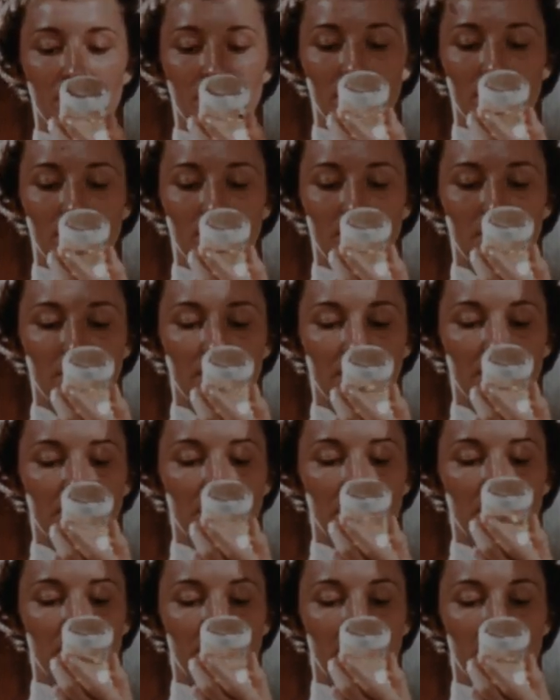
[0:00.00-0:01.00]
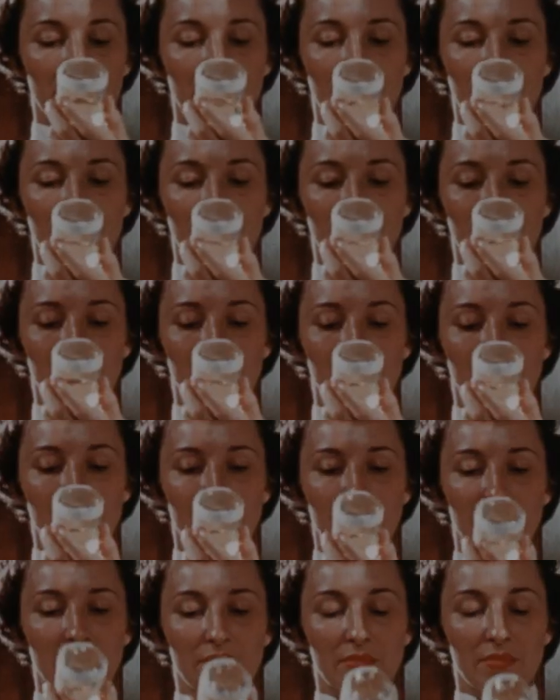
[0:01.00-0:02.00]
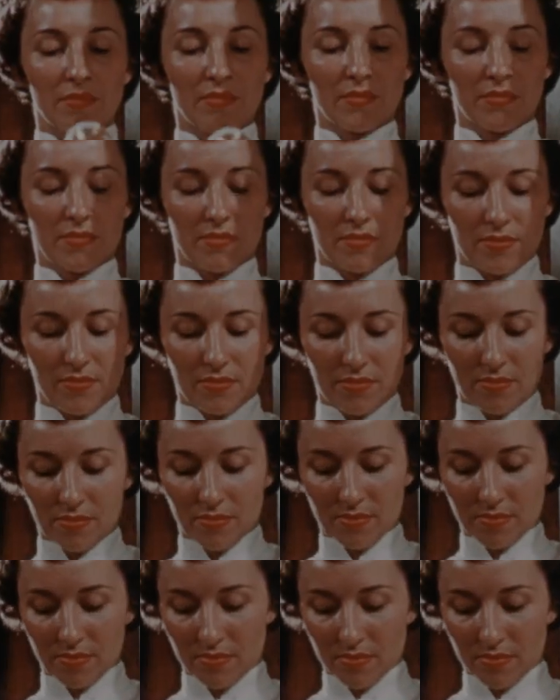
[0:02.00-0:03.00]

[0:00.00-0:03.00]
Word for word: Yes, doctors use penicillin with great success